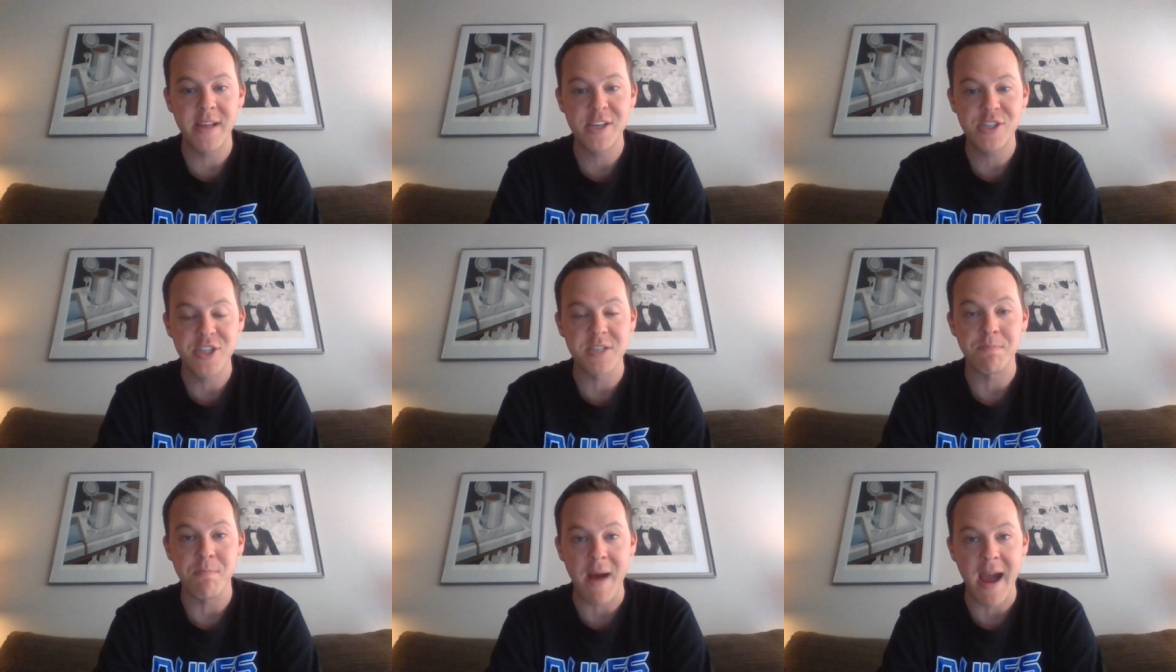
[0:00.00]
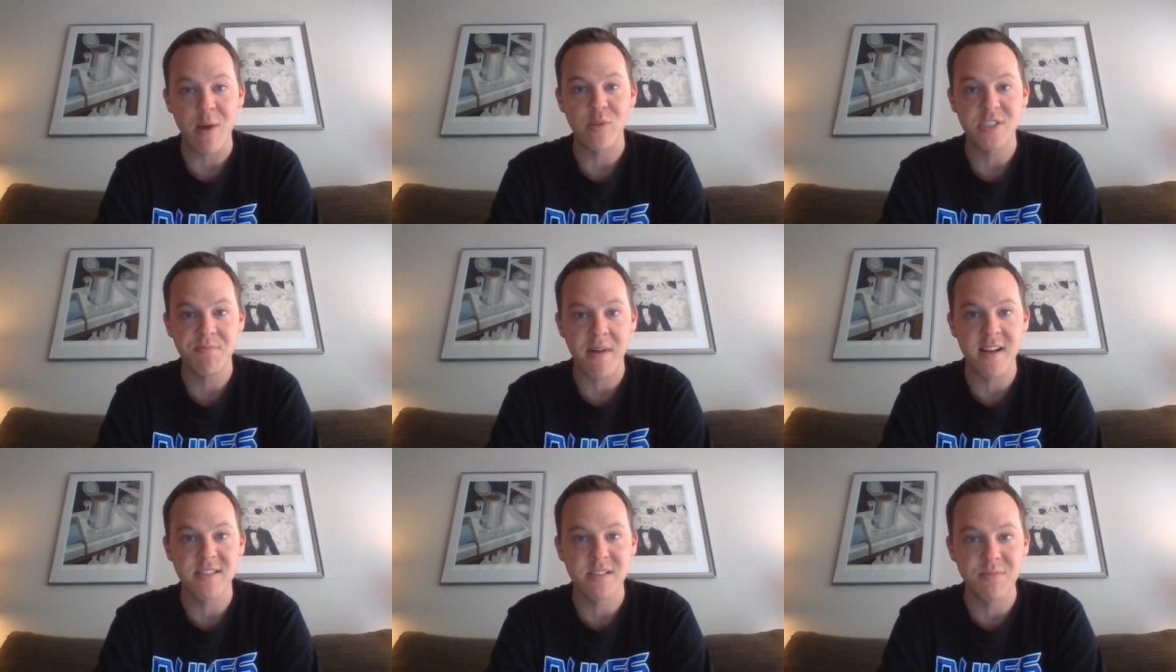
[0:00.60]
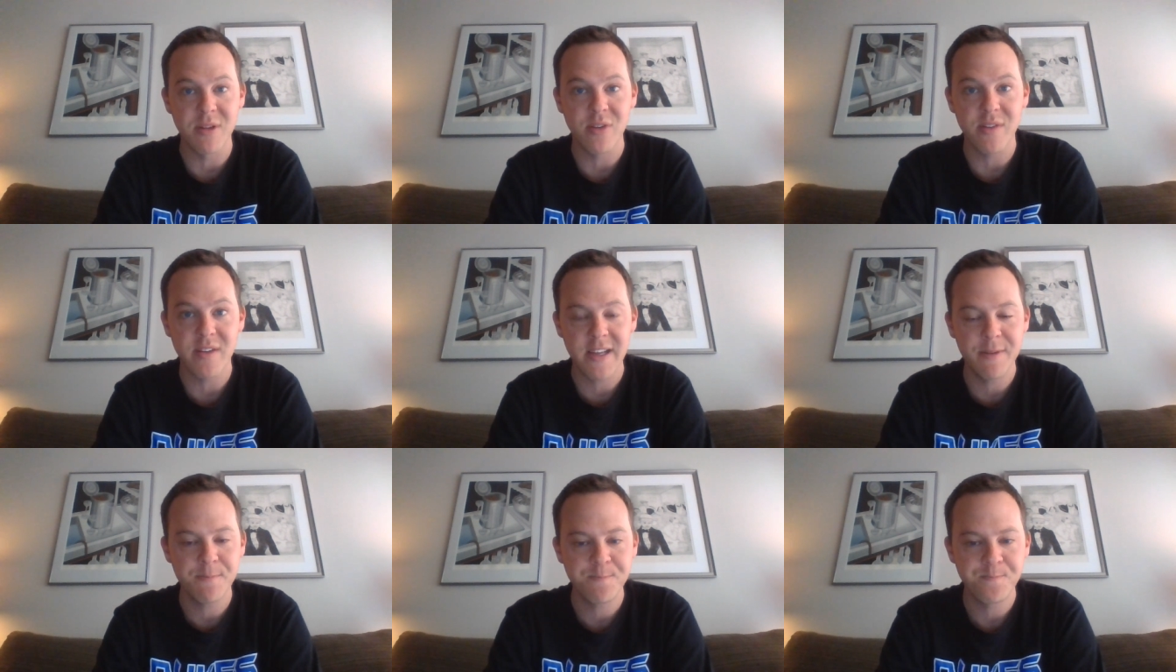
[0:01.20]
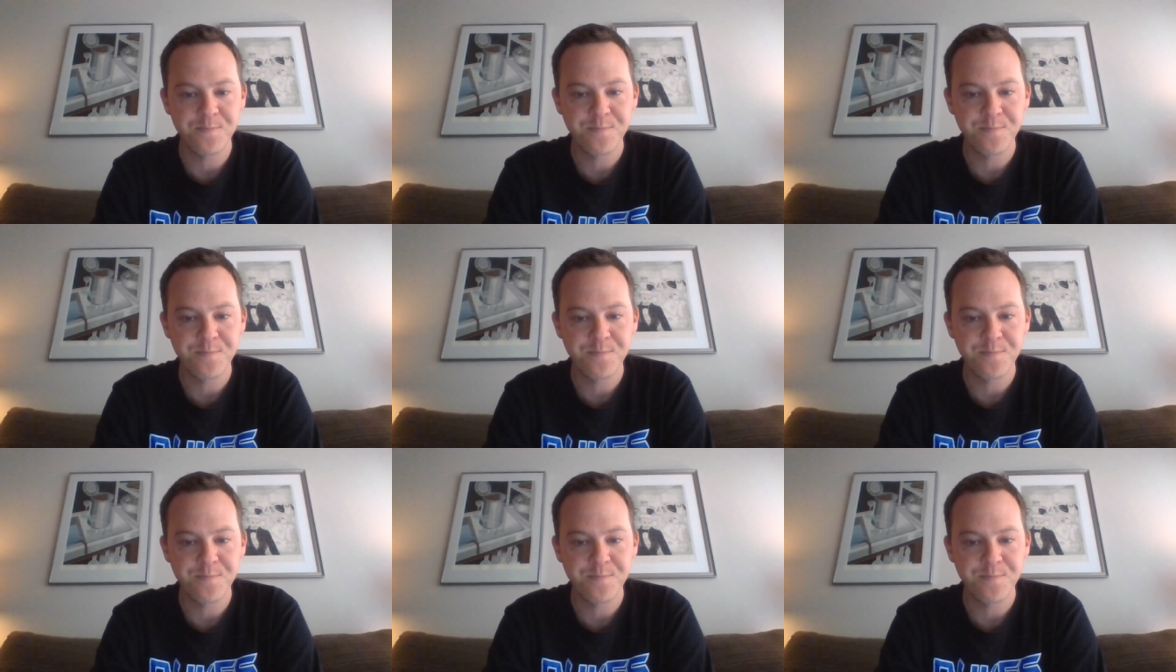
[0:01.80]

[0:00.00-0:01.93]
me, she's my responsibility.